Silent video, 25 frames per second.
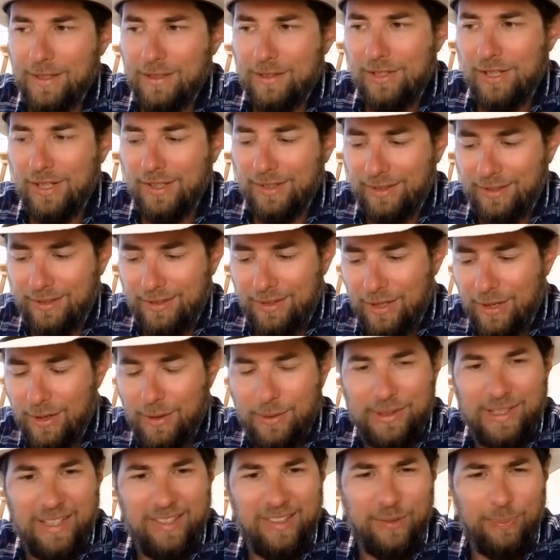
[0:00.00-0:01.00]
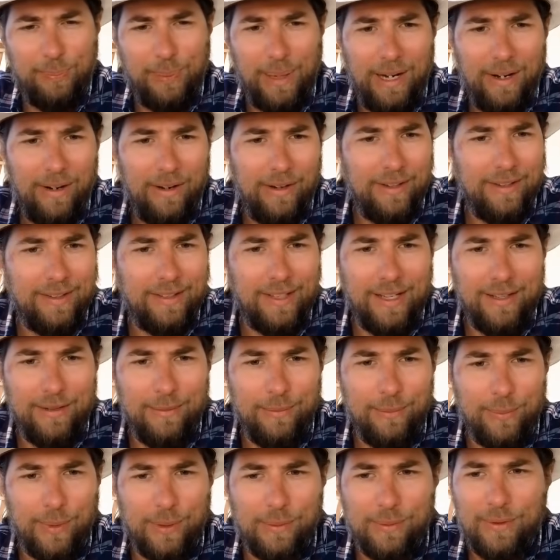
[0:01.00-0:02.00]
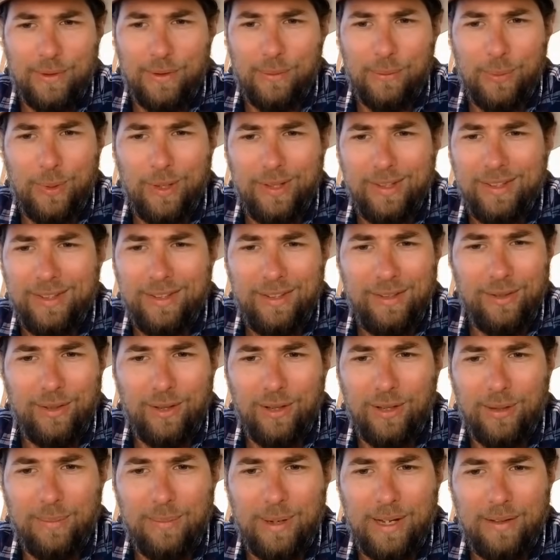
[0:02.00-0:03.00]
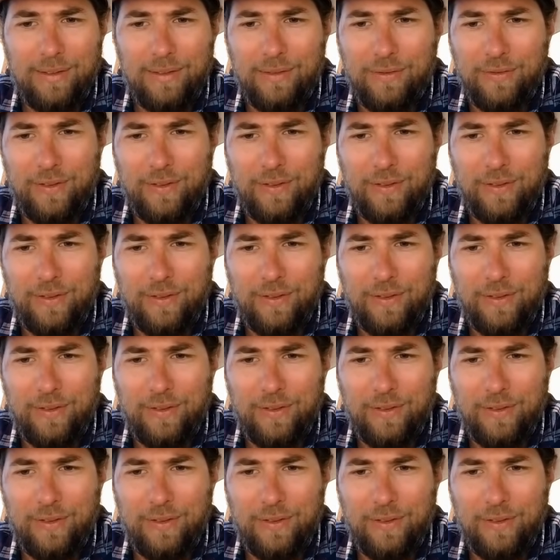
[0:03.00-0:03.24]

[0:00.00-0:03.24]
just, you know, despair and say, well, what's this all about?